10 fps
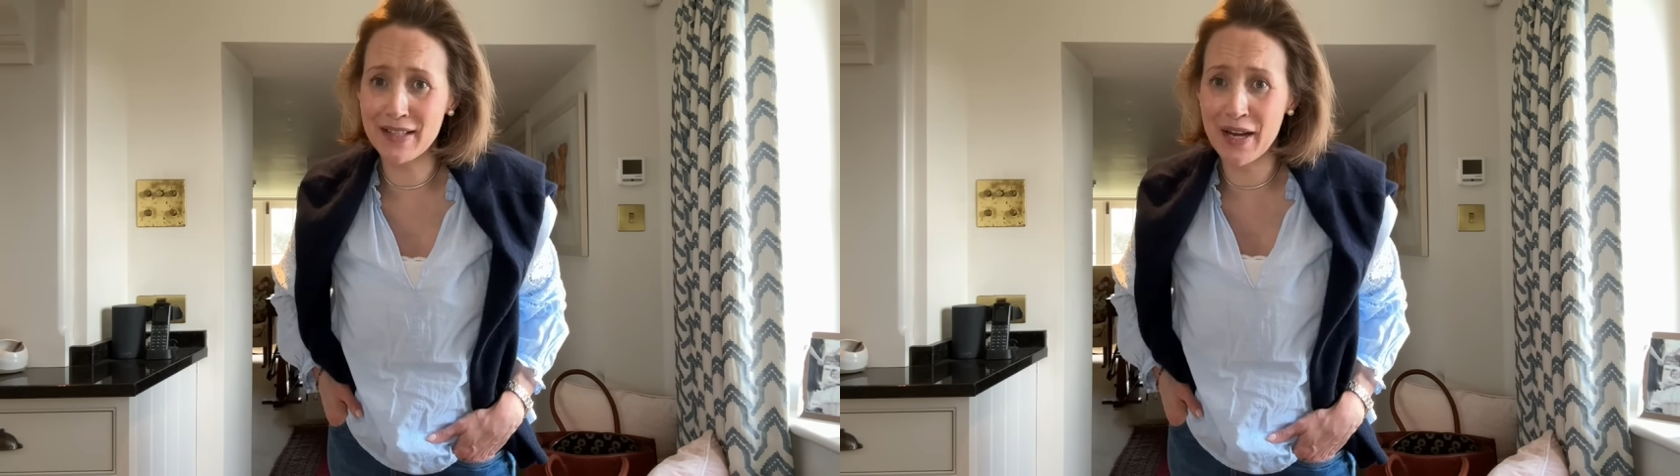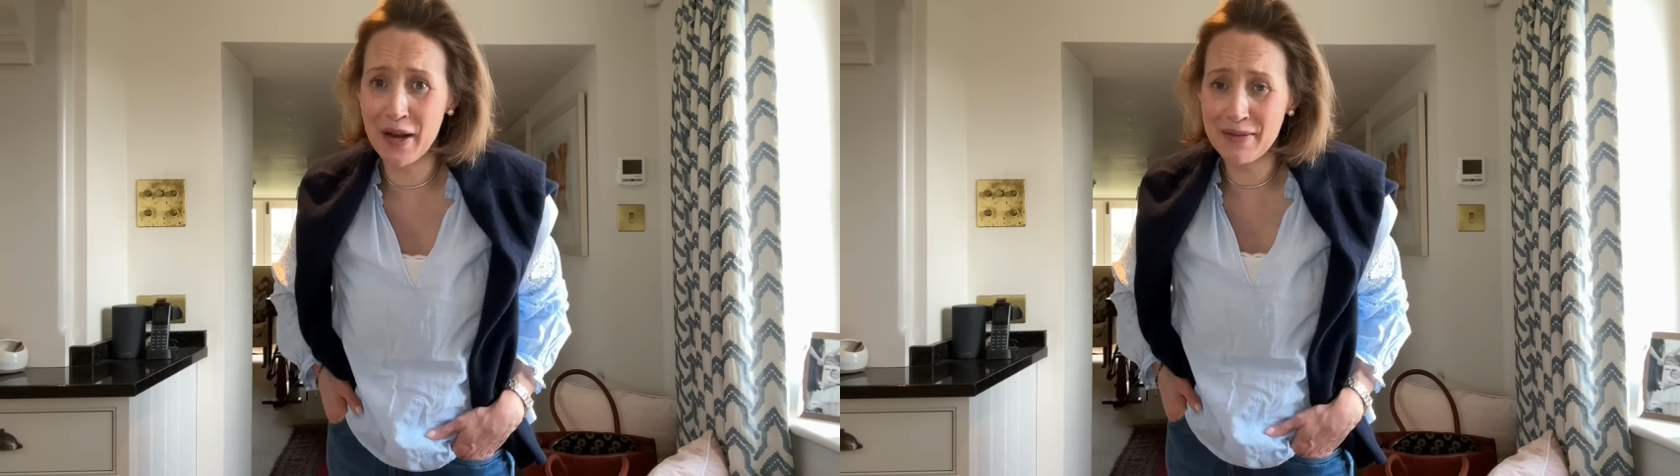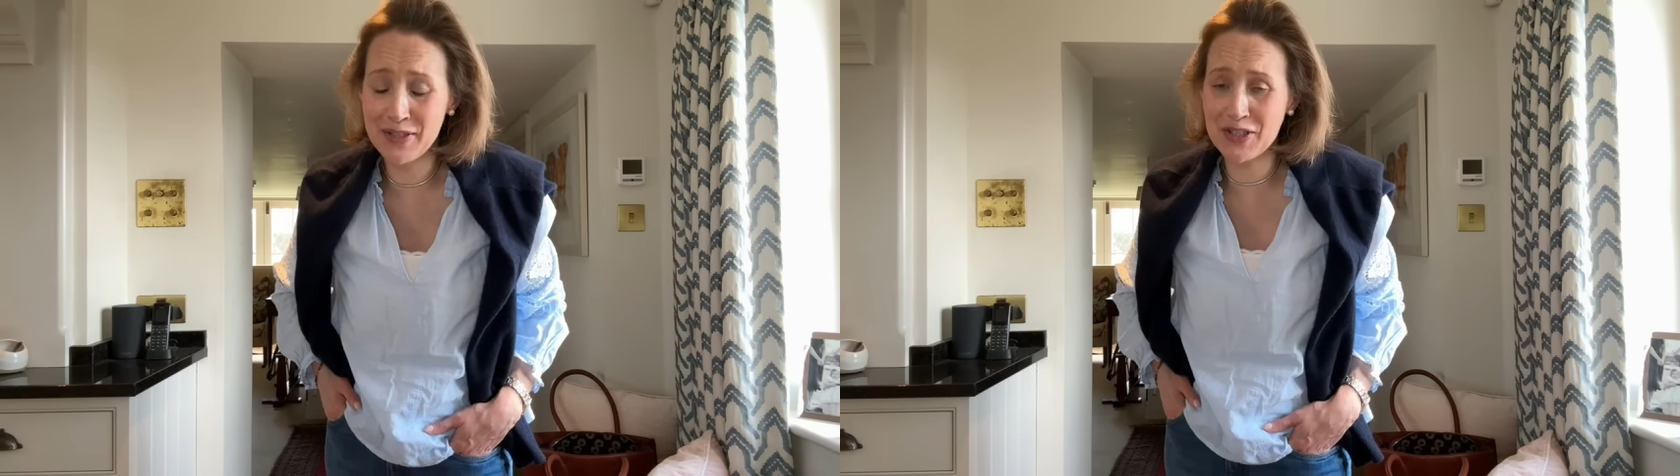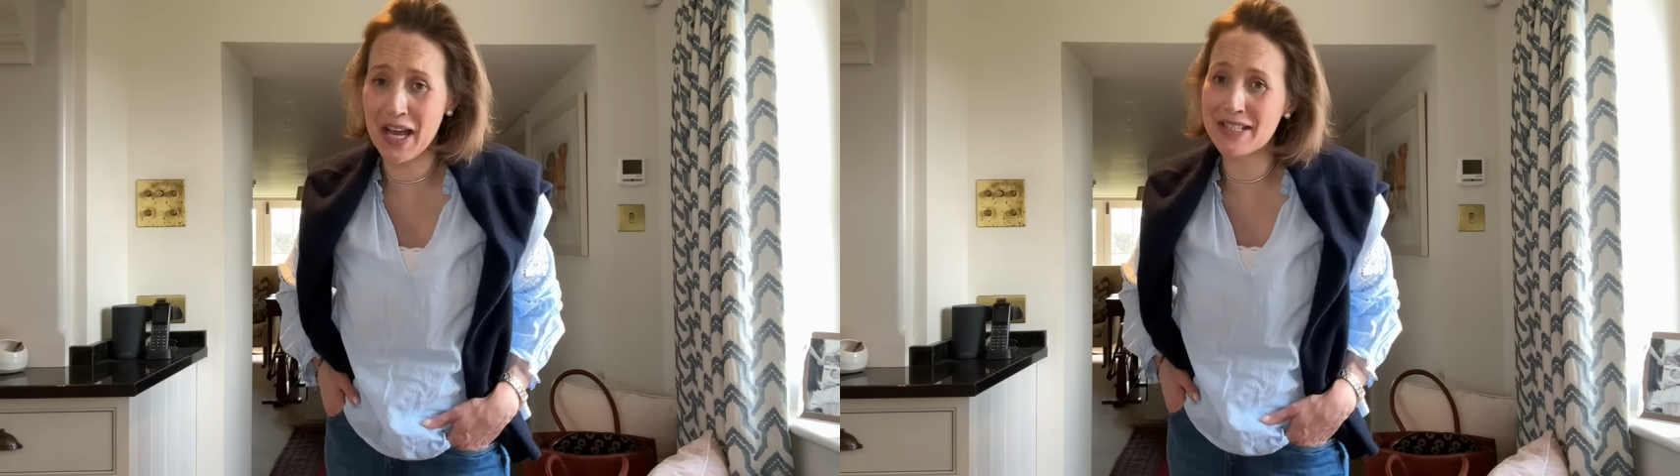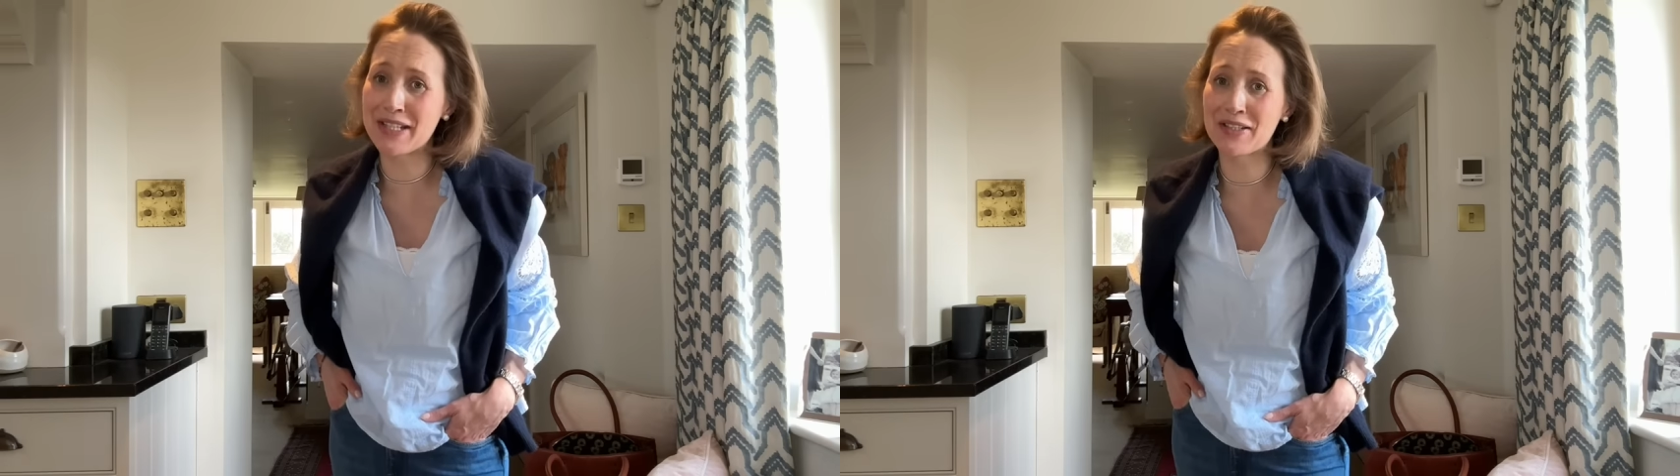and I was
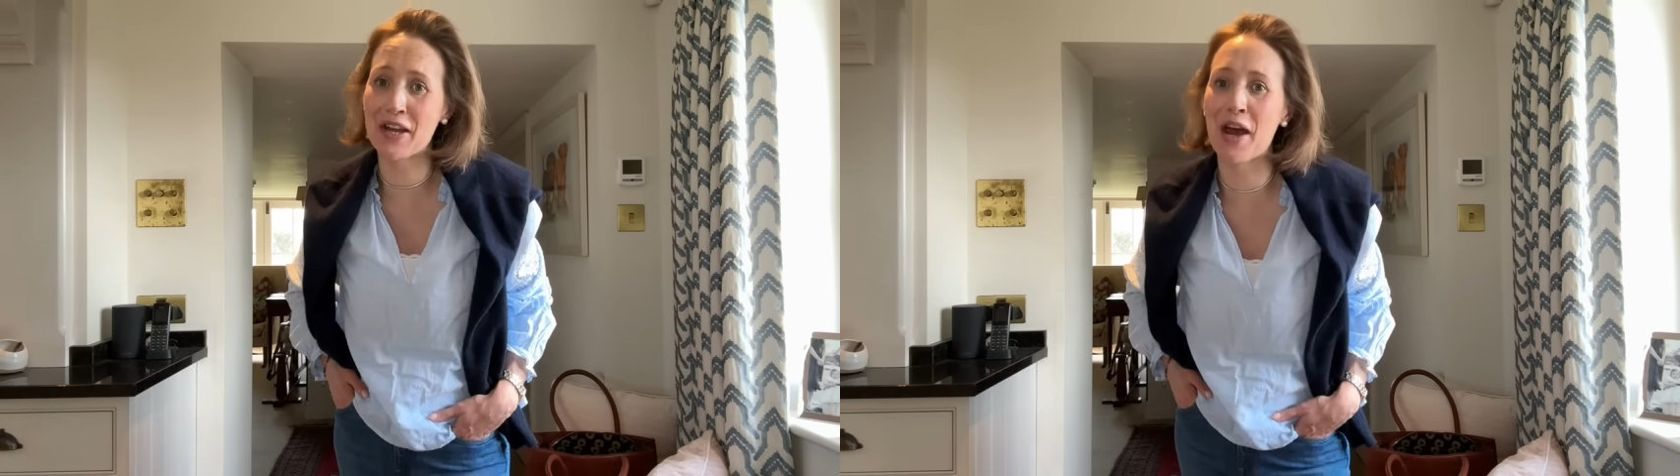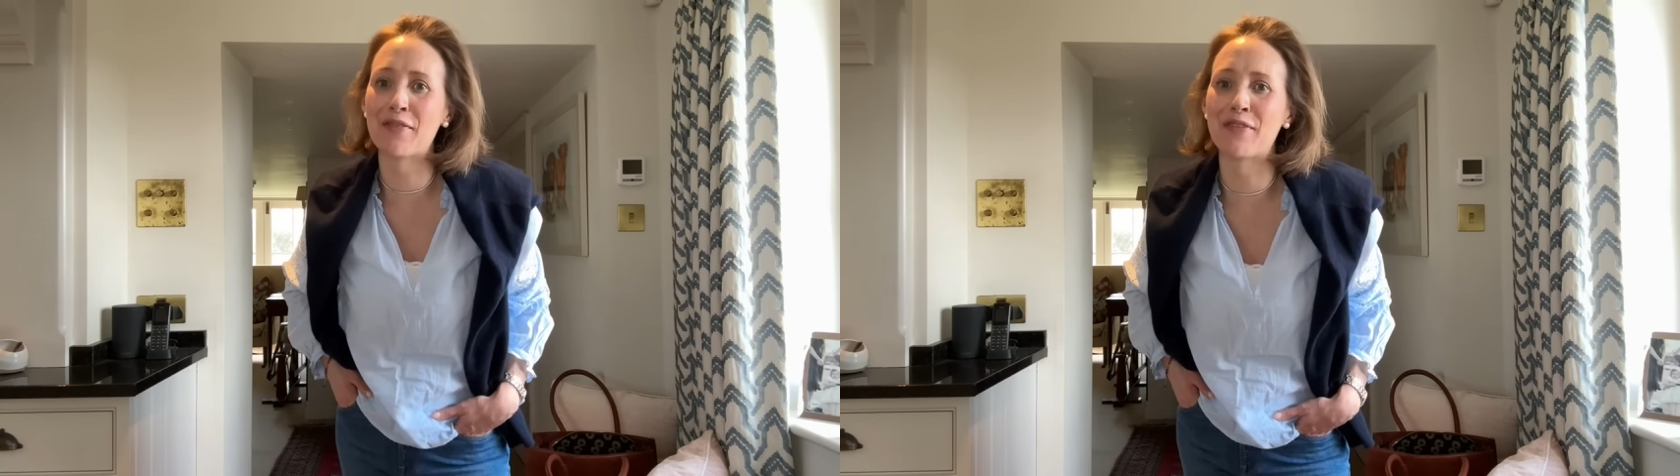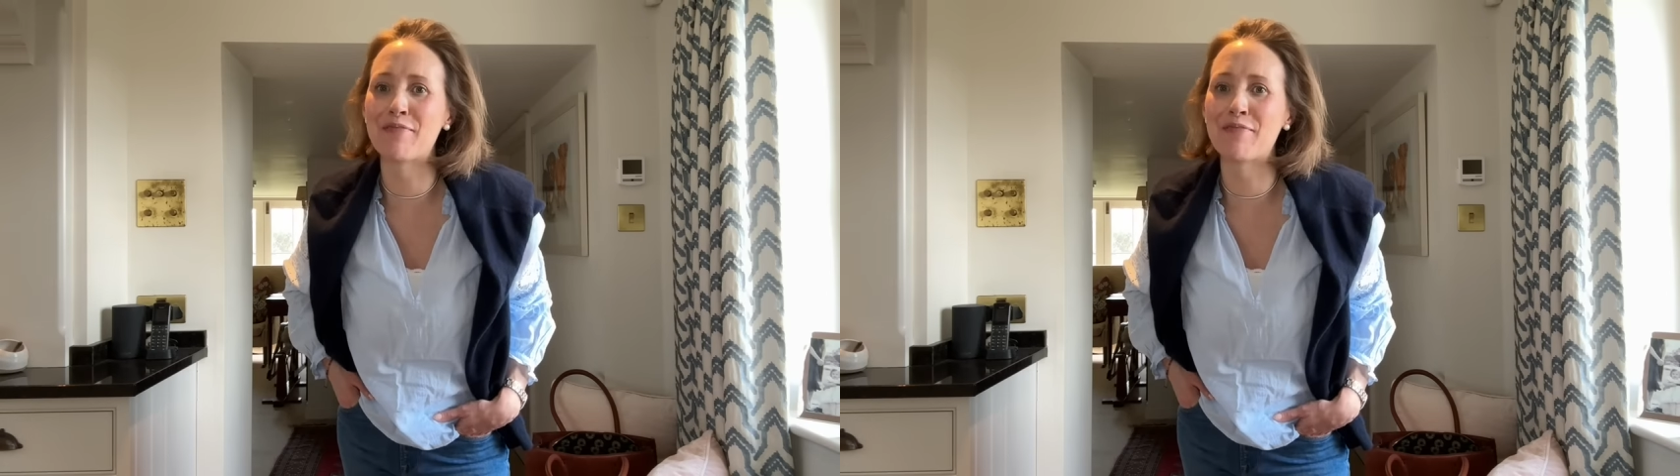chatting to her for